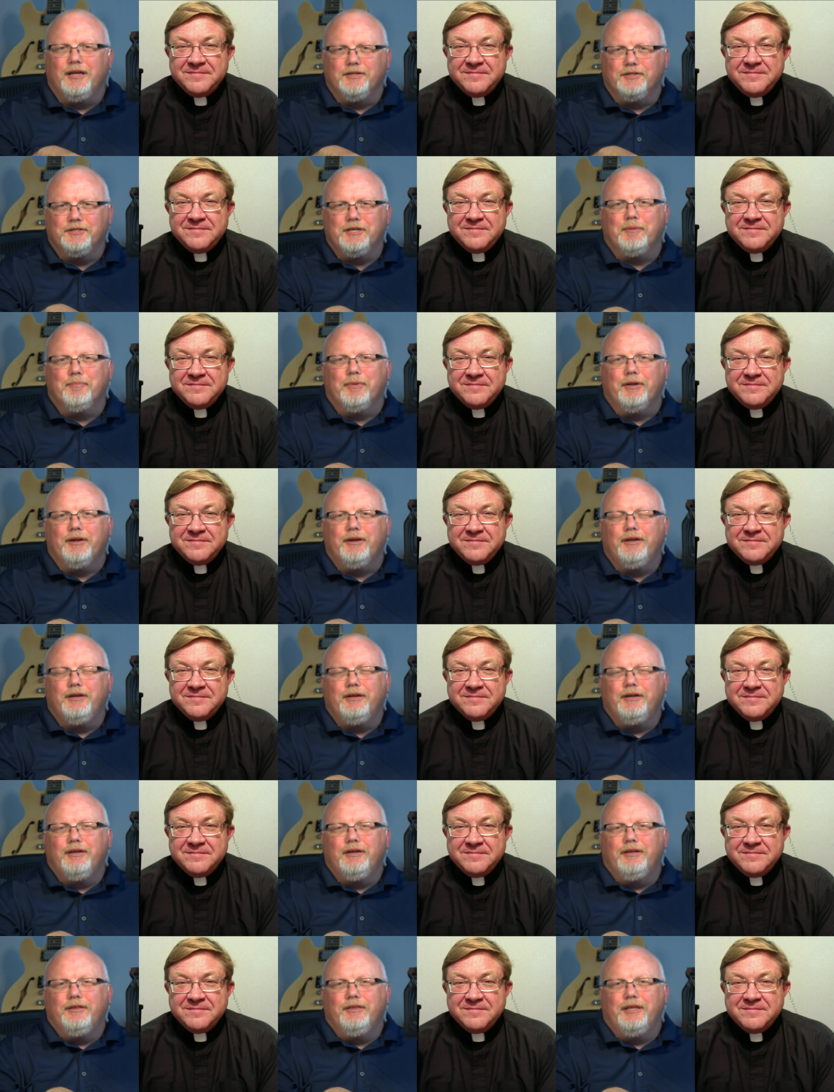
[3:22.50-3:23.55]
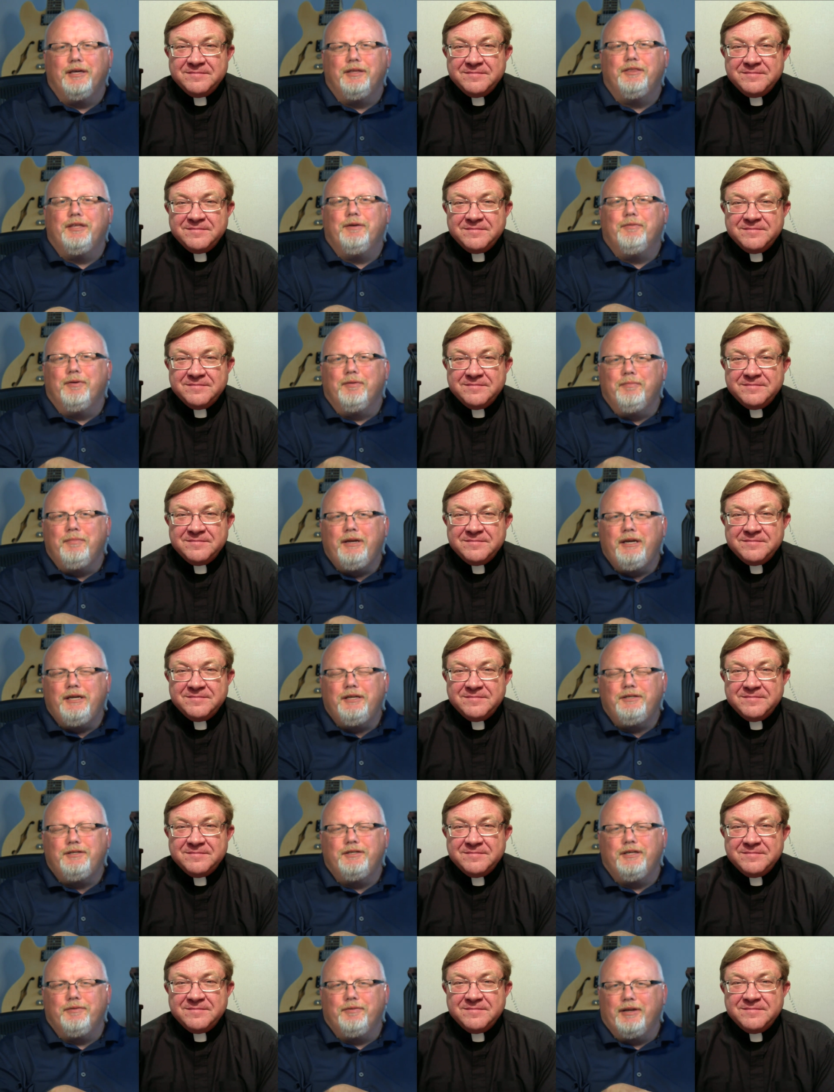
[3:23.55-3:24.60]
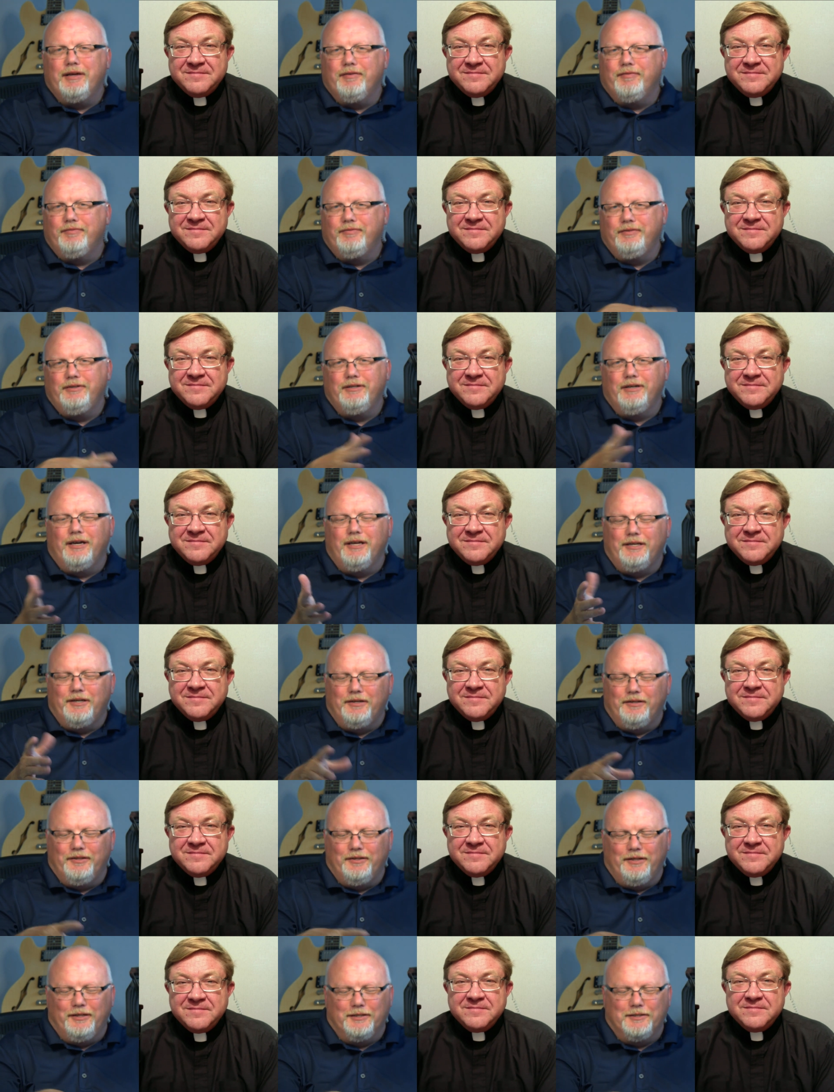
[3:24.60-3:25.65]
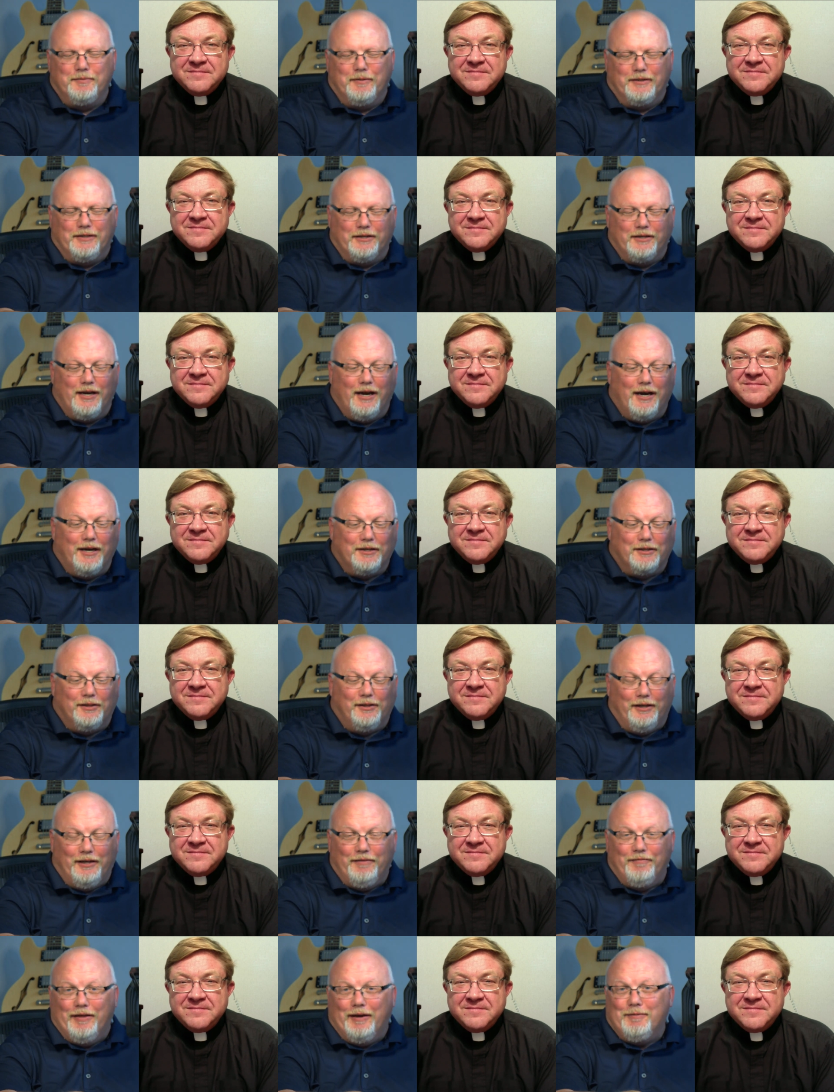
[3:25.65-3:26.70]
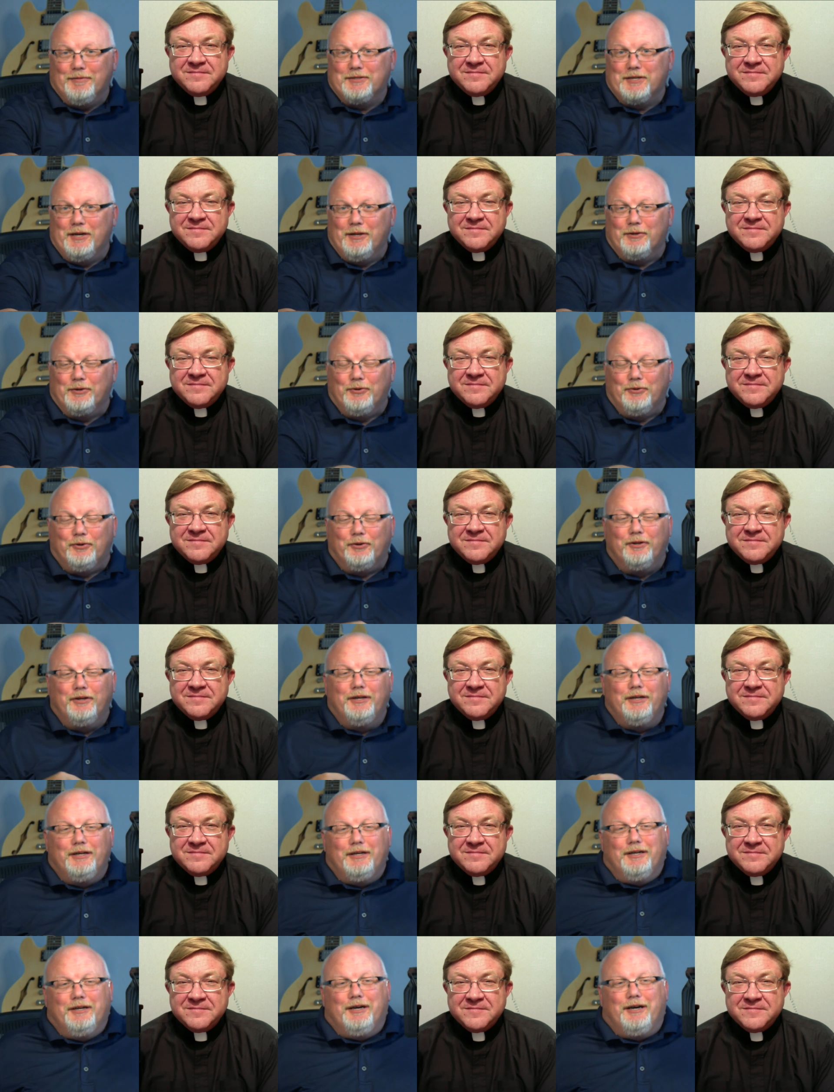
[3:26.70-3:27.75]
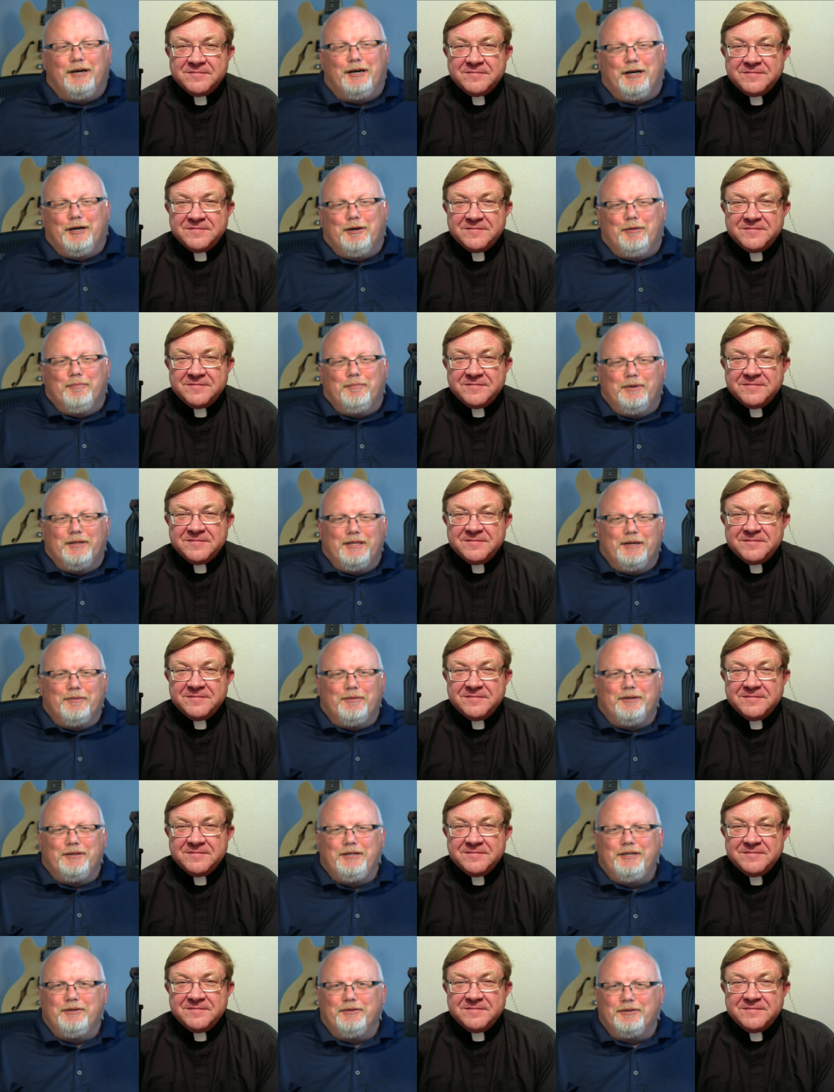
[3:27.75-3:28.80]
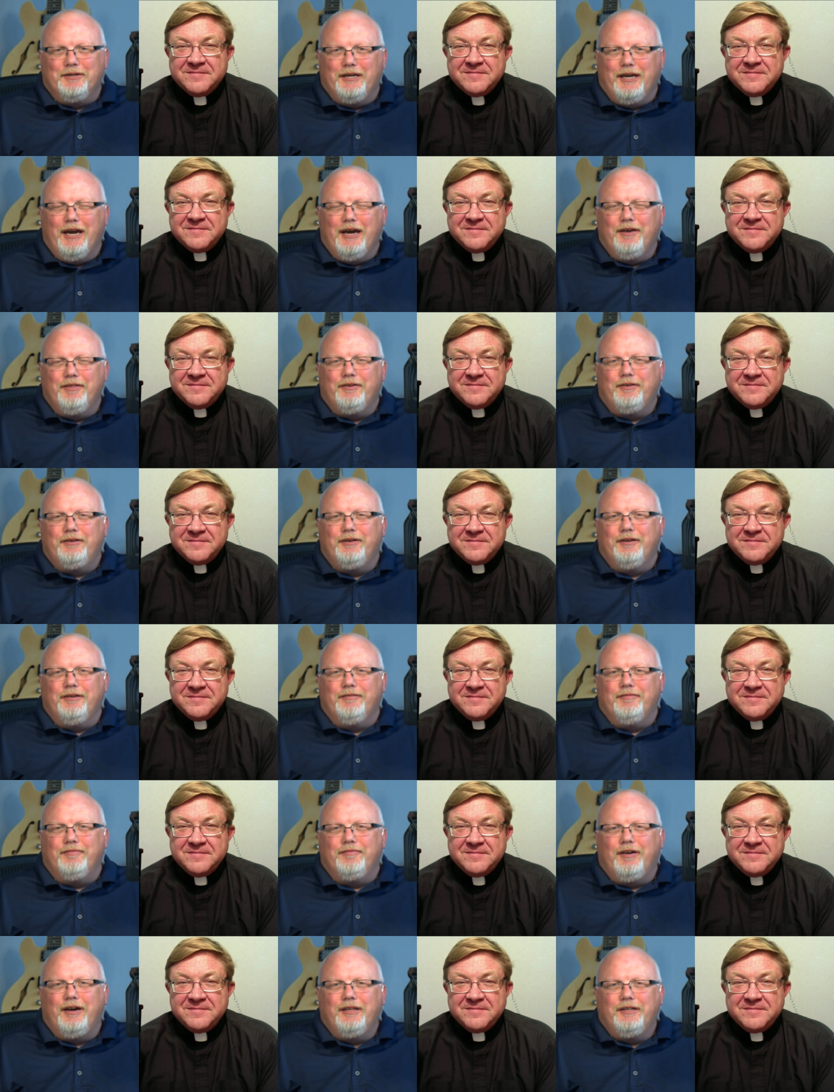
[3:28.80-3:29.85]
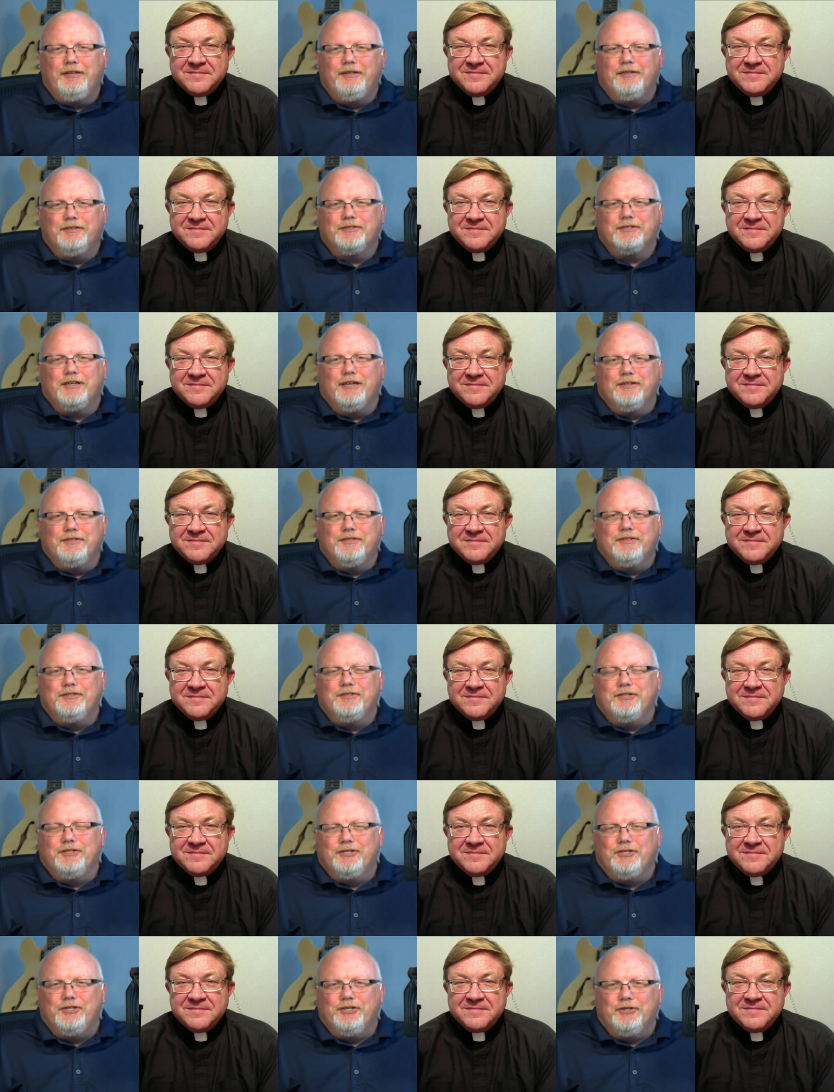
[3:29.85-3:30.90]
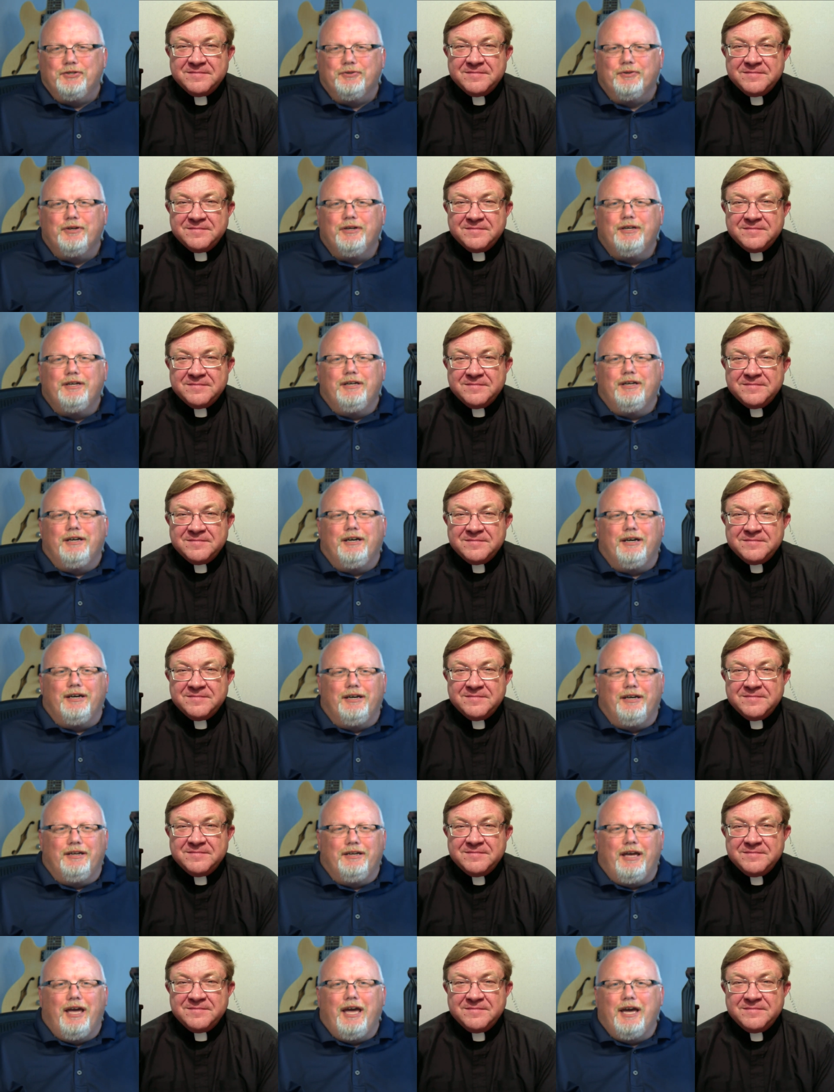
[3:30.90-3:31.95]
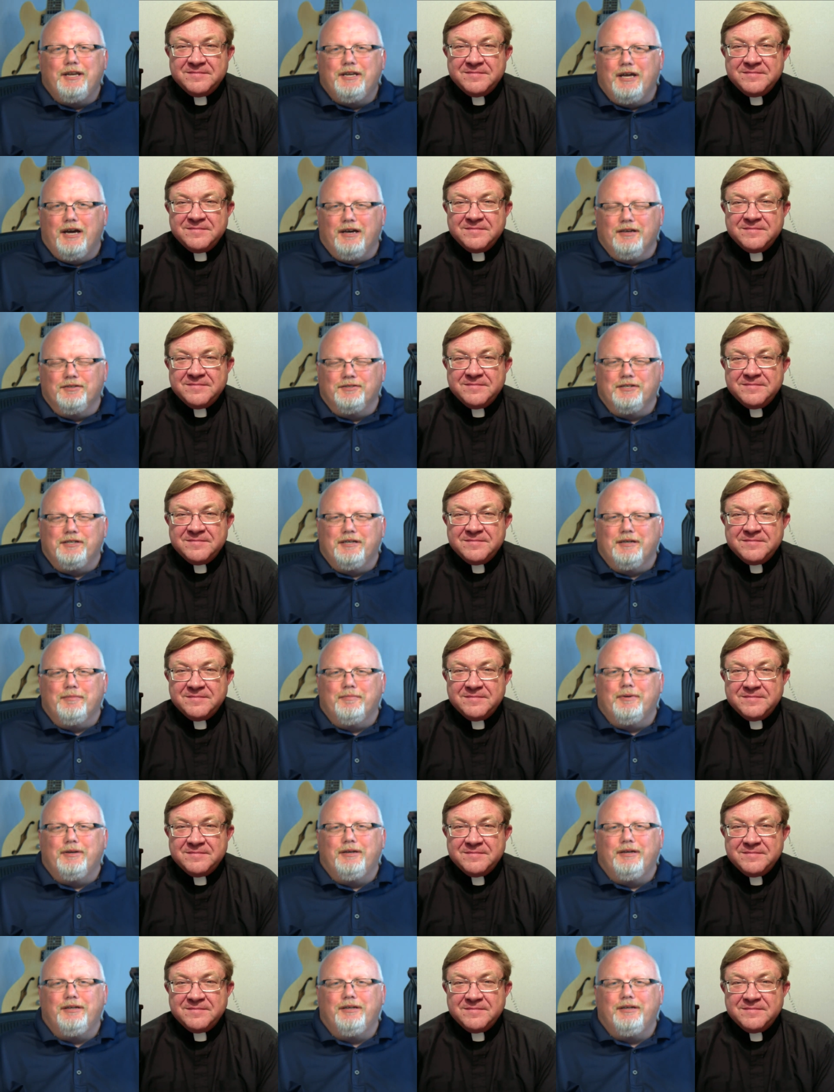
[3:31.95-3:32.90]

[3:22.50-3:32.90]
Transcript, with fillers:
Speaker 1: on something that they would meet. They would have, you know, I didn't expect a conclave, that was kind of cool. Um, but they would, you know, gather and finally discuss this issue uh, ad nauseum